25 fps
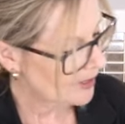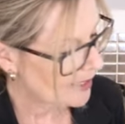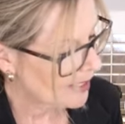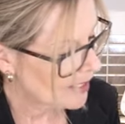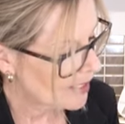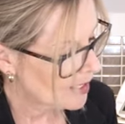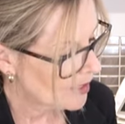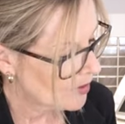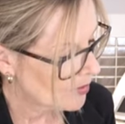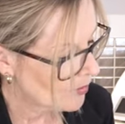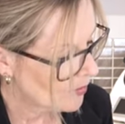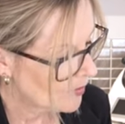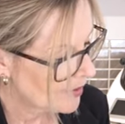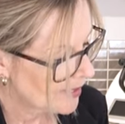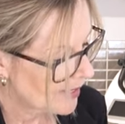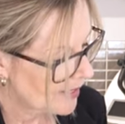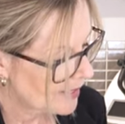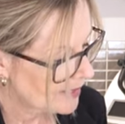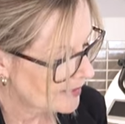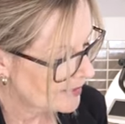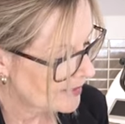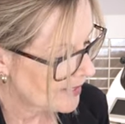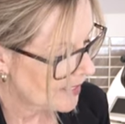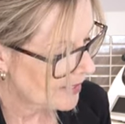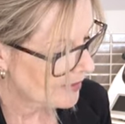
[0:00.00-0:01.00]
Then we
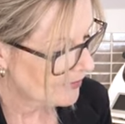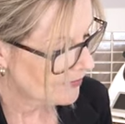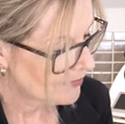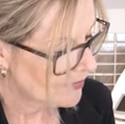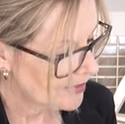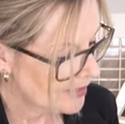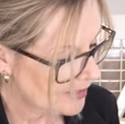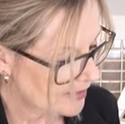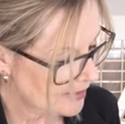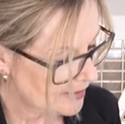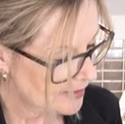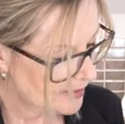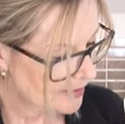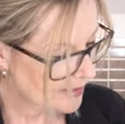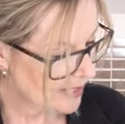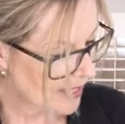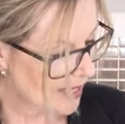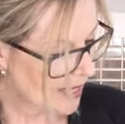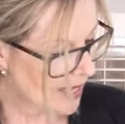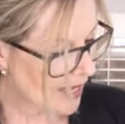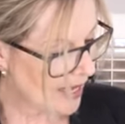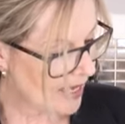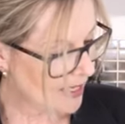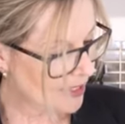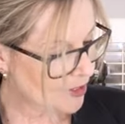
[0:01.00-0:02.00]
X out of this
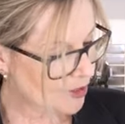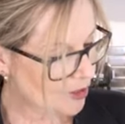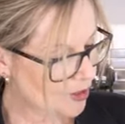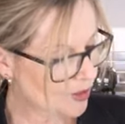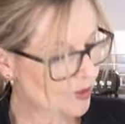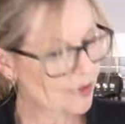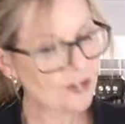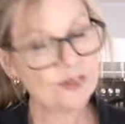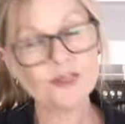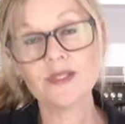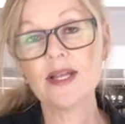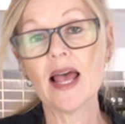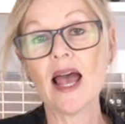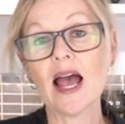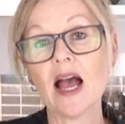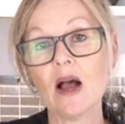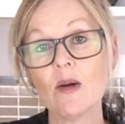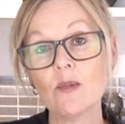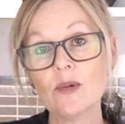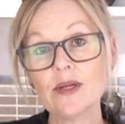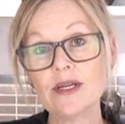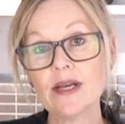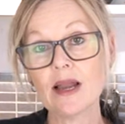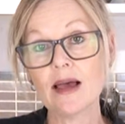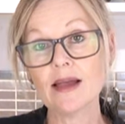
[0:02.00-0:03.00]
and choose how
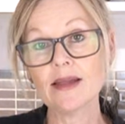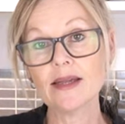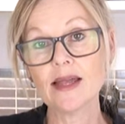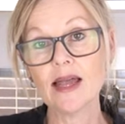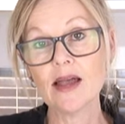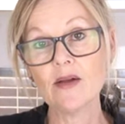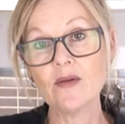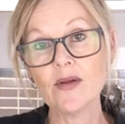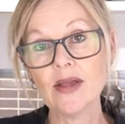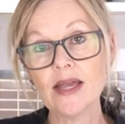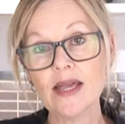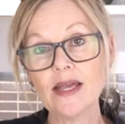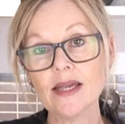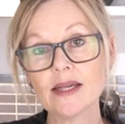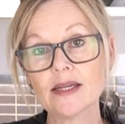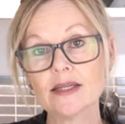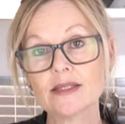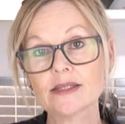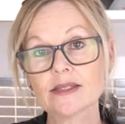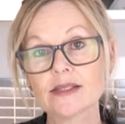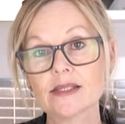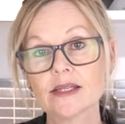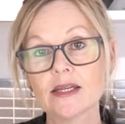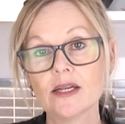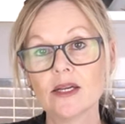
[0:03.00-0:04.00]
we'd like our
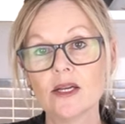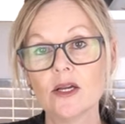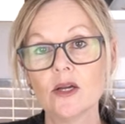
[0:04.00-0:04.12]
eggs.